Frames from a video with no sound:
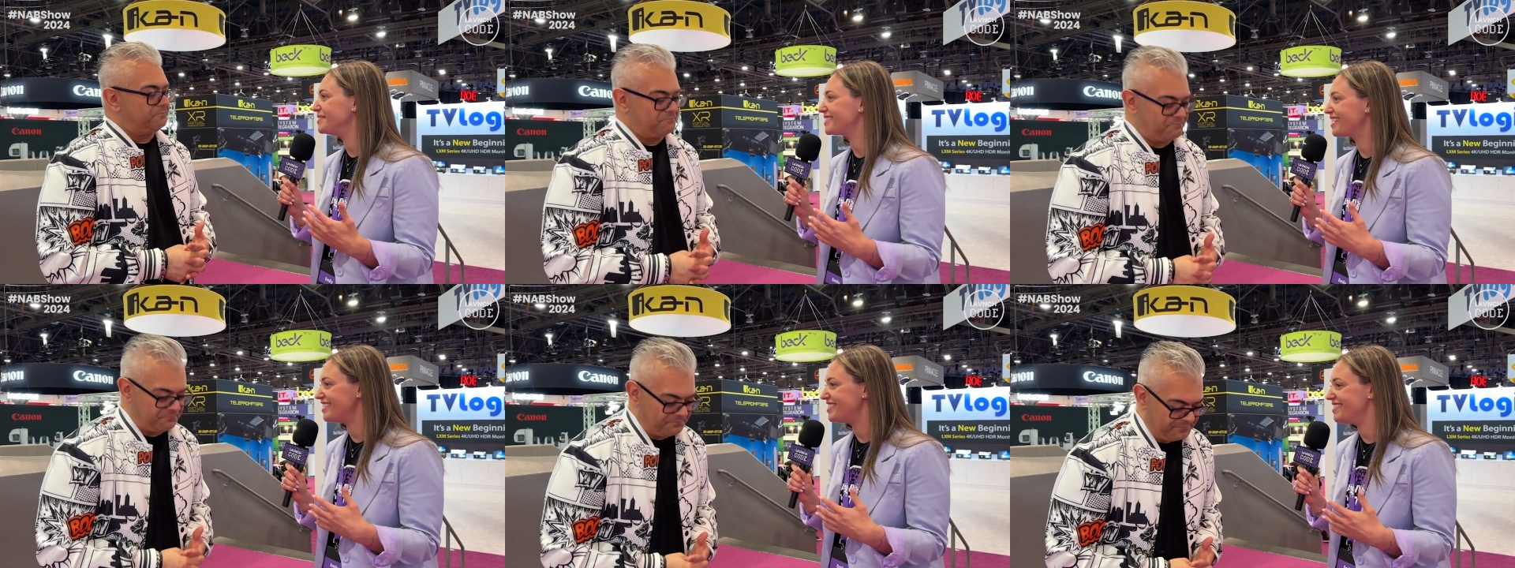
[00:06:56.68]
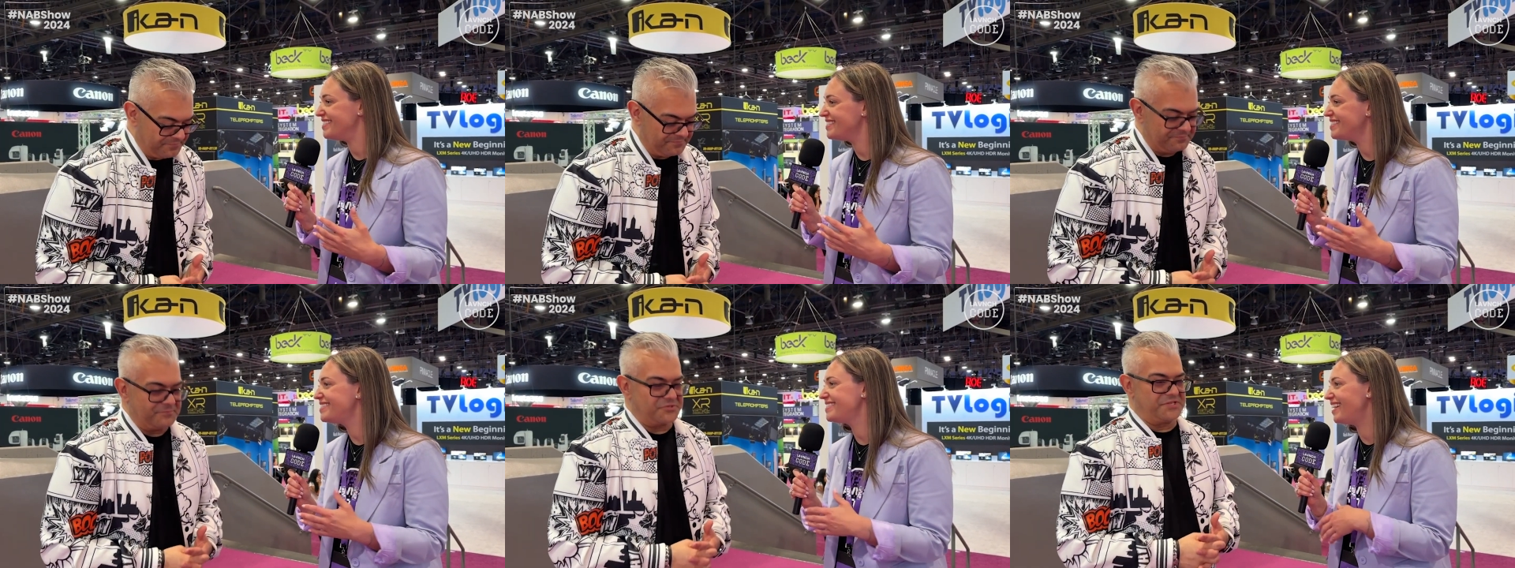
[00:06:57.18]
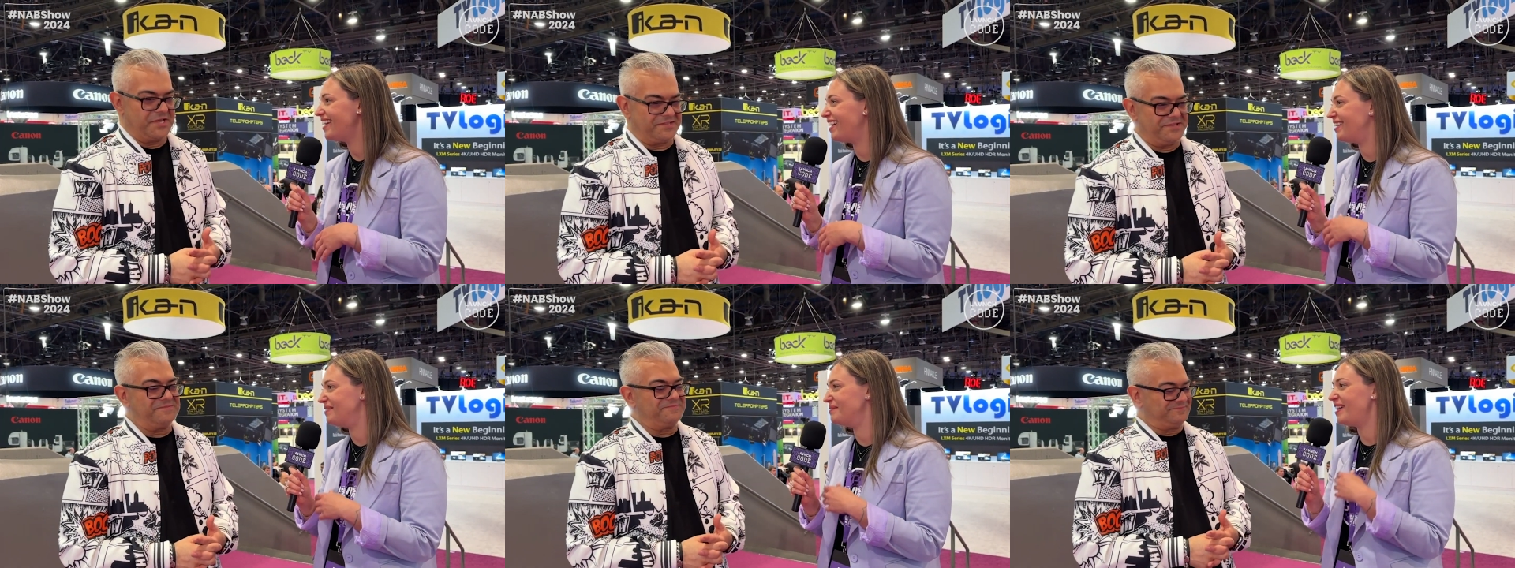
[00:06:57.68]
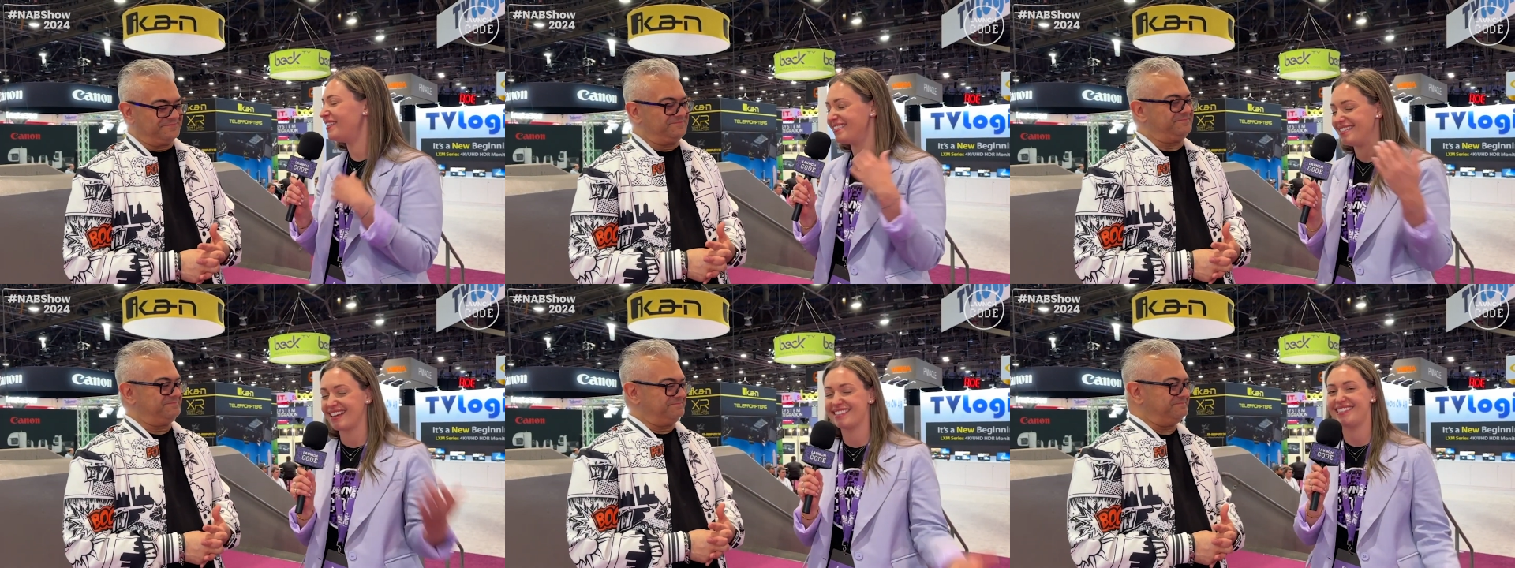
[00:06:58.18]
Speaker 1: discussions um,
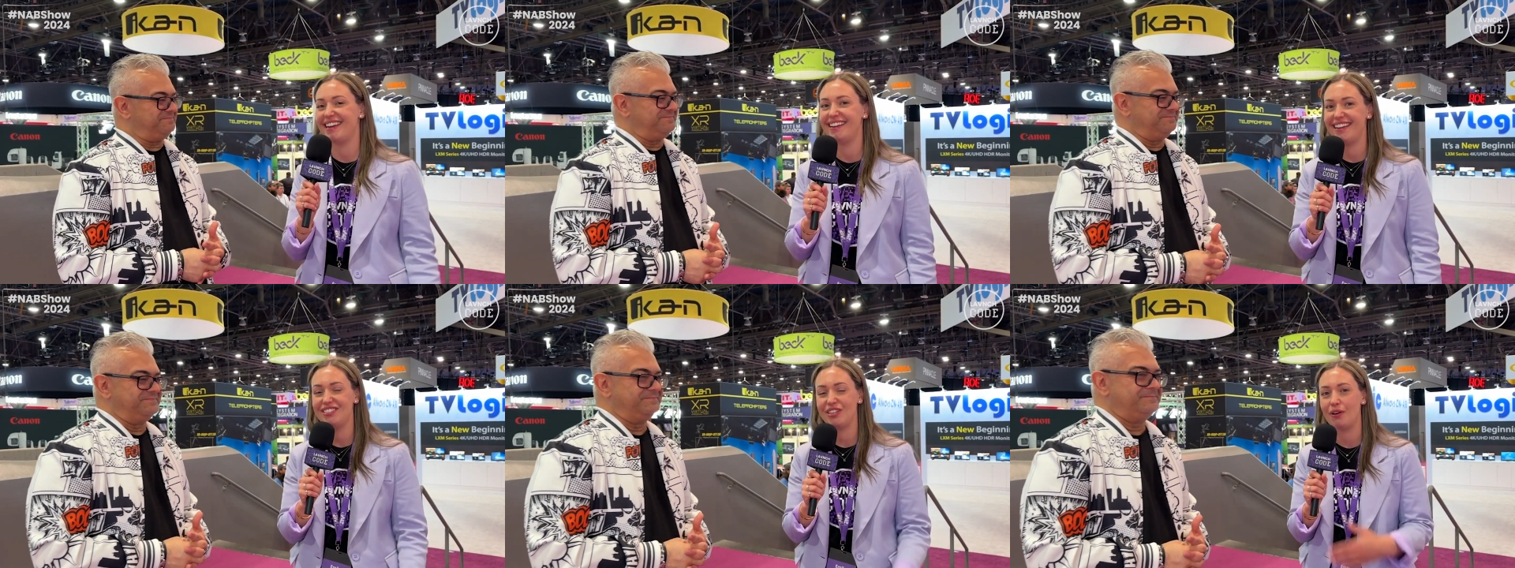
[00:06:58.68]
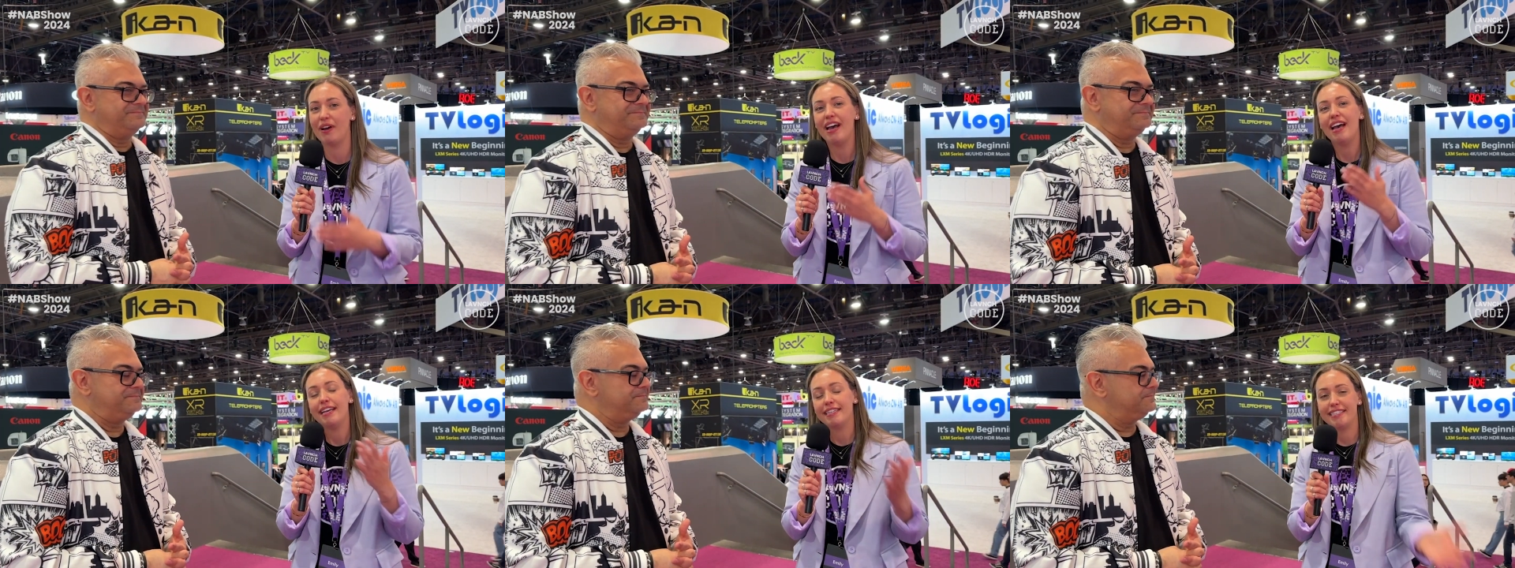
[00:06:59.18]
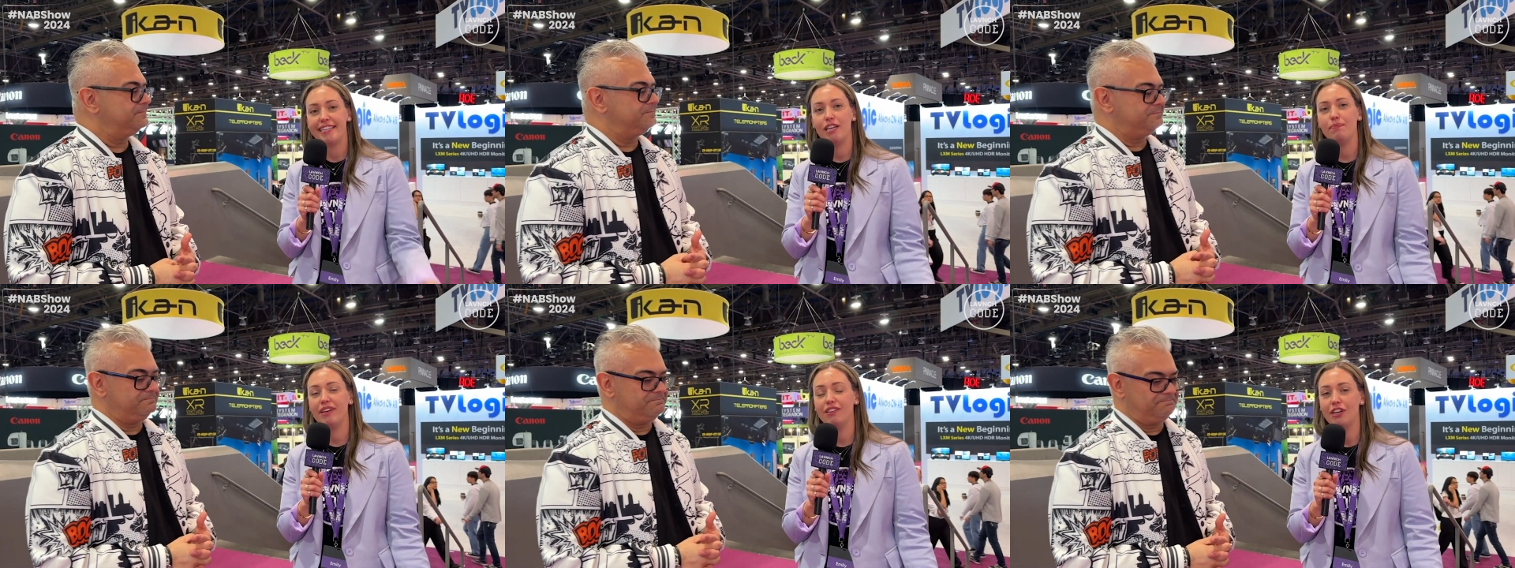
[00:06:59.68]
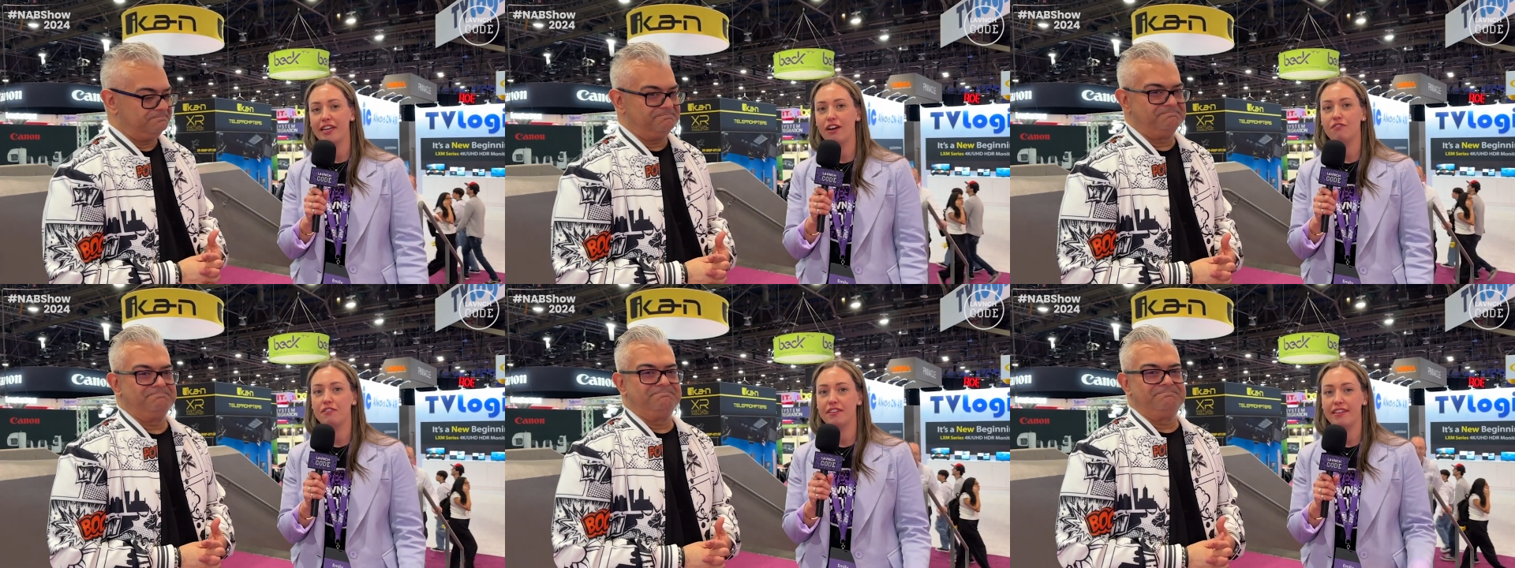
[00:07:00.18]
next Sunday. So keep a lookout for